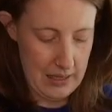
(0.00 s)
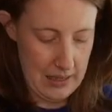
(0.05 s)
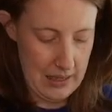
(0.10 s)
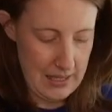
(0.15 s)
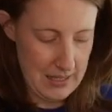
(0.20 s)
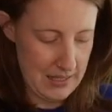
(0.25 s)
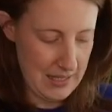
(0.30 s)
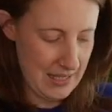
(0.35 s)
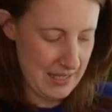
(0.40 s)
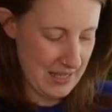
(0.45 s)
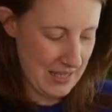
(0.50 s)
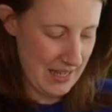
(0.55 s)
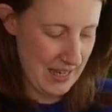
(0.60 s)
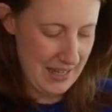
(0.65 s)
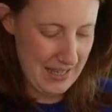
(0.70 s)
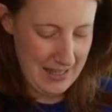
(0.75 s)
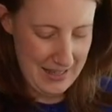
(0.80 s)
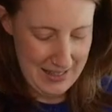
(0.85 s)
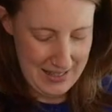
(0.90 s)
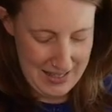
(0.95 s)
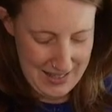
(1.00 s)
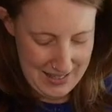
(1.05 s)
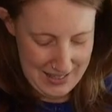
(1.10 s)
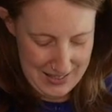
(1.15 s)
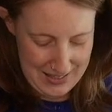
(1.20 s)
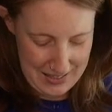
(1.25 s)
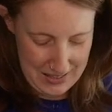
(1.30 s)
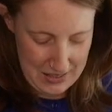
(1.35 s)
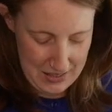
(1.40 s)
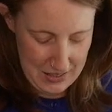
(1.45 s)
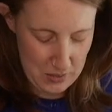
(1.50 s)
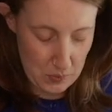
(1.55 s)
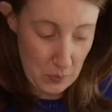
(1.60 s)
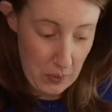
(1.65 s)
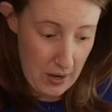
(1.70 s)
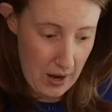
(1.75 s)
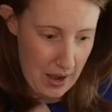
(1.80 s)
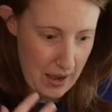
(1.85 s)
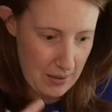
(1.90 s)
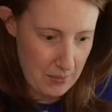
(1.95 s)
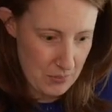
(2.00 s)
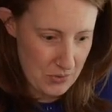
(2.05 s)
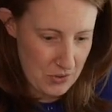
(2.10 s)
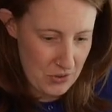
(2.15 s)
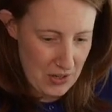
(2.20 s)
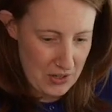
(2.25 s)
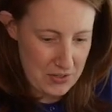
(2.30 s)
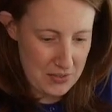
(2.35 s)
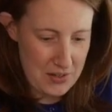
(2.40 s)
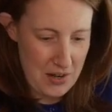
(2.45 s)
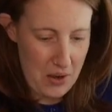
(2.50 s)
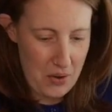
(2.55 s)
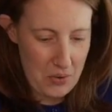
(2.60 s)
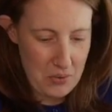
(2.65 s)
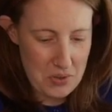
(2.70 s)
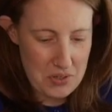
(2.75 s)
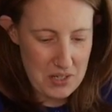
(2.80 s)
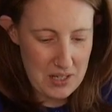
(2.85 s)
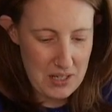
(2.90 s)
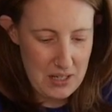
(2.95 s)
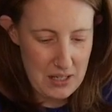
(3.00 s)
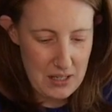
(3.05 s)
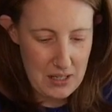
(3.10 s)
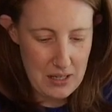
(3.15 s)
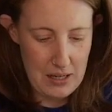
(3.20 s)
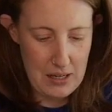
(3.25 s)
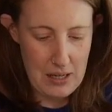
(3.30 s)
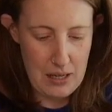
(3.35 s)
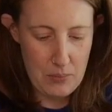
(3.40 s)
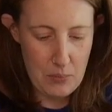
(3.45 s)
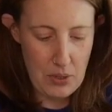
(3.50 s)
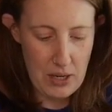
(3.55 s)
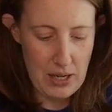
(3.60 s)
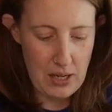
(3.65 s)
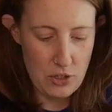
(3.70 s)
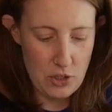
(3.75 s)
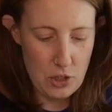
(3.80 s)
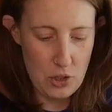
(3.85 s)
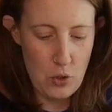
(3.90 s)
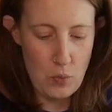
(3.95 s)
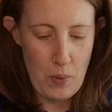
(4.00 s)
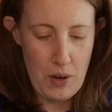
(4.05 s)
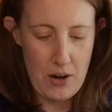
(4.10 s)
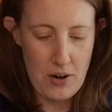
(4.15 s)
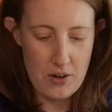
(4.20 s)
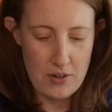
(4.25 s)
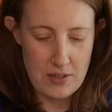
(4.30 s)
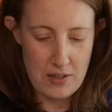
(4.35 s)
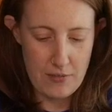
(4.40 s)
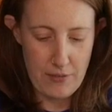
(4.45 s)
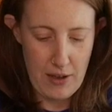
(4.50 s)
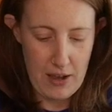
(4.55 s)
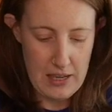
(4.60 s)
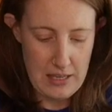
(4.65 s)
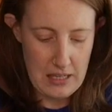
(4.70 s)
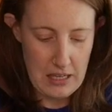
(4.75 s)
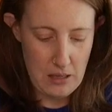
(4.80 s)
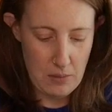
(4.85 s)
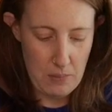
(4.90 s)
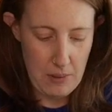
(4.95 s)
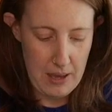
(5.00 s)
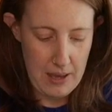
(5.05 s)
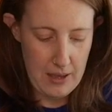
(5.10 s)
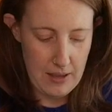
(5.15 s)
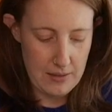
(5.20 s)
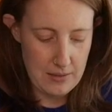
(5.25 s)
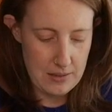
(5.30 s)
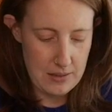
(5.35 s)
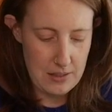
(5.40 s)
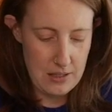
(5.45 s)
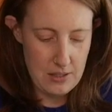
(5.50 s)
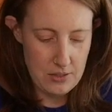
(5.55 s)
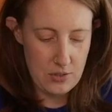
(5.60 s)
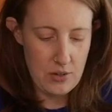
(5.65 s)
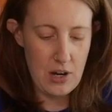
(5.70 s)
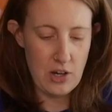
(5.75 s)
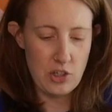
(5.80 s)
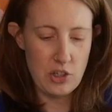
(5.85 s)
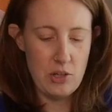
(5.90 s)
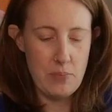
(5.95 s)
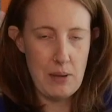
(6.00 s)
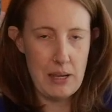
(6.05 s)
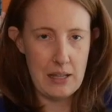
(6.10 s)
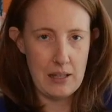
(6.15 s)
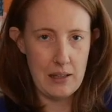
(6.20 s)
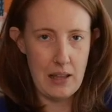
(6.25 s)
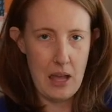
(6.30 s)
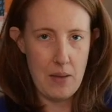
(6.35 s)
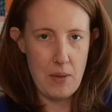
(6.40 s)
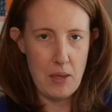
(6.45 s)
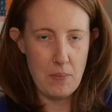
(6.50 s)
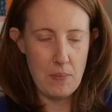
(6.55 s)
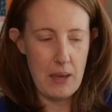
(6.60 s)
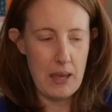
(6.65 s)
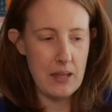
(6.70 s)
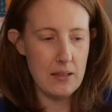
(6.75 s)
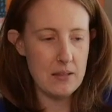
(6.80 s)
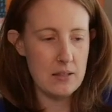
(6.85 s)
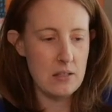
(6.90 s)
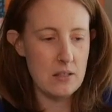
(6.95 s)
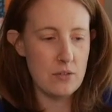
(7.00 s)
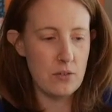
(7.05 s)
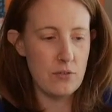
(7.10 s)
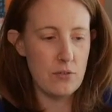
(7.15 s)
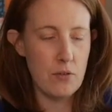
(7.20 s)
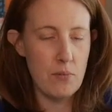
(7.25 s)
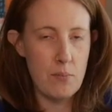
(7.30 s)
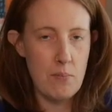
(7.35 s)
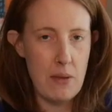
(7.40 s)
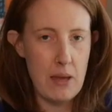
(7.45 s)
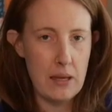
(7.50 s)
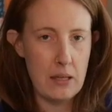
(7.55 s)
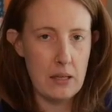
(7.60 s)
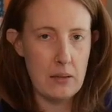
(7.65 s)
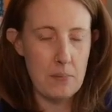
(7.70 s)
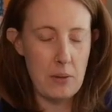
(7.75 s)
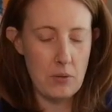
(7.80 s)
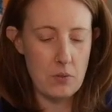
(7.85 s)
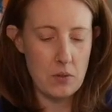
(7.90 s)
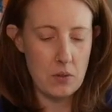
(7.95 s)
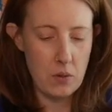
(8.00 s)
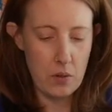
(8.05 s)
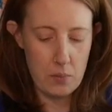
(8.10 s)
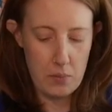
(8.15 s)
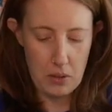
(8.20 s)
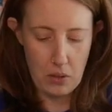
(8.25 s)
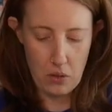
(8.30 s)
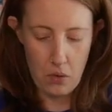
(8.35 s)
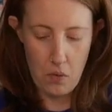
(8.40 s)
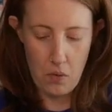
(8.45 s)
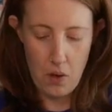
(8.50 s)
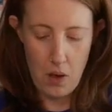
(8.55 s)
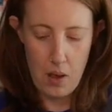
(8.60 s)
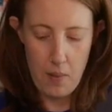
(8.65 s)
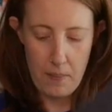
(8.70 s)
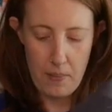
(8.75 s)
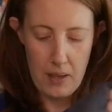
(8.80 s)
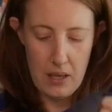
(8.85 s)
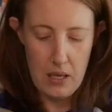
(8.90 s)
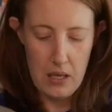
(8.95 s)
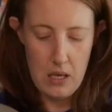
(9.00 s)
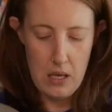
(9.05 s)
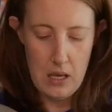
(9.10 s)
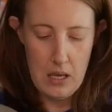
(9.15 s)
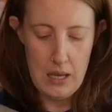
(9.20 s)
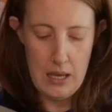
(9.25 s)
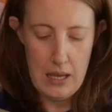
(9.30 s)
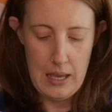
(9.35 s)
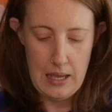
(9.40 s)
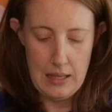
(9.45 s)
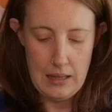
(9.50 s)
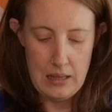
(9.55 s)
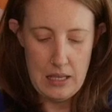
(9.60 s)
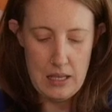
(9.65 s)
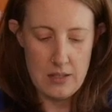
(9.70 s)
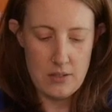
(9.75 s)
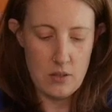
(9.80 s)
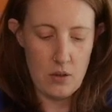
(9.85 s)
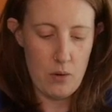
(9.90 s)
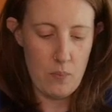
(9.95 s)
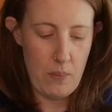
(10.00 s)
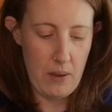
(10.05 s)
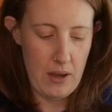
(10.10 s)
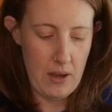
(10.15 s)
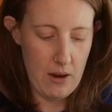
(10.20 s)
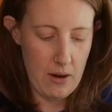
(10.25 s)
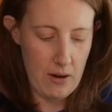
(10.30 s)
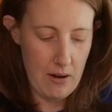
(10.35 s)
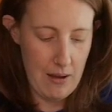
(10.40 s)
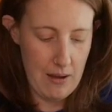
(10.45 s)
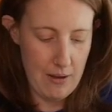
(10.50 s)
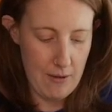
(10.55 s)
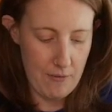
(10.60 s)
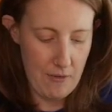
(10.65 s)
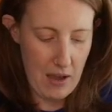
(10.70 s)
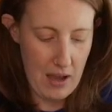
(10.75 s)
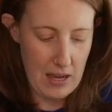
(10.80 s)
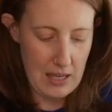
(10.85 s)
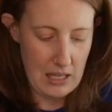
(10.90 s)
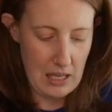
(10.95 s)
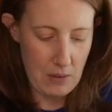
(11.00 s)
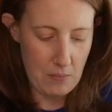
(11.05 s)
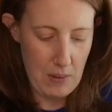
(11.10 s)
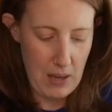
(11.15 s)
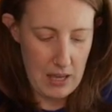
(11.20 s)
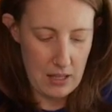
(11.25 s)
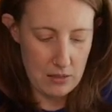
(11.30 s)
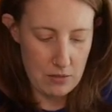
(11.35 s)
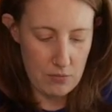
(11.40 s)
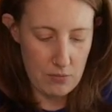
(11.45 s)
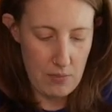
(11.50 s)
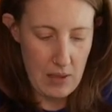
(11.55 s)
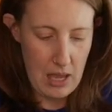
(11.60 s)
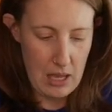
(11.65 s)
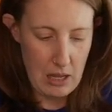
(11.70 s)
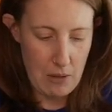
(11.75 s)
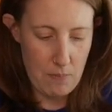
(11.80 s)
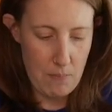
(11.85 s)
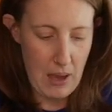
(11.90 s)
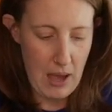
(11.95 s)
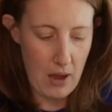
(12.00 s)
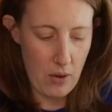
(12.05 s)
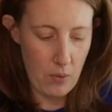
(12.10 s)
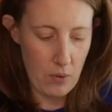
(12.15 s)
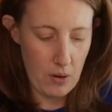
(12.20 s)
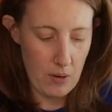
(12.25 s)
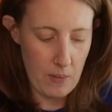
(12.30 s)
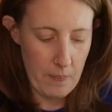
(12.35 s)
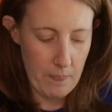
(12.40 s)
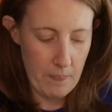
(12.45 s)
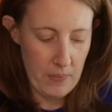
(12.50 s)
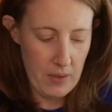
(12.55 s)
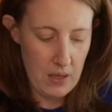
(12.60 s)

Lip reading: This is where I'm stressed out. I'm bringing 2 pairs of hiking pants. These are actually my climbing pants. These are from MEC, Mountain Equipment Co-op, and these are a pair of hiking pants from Eddie Bauer.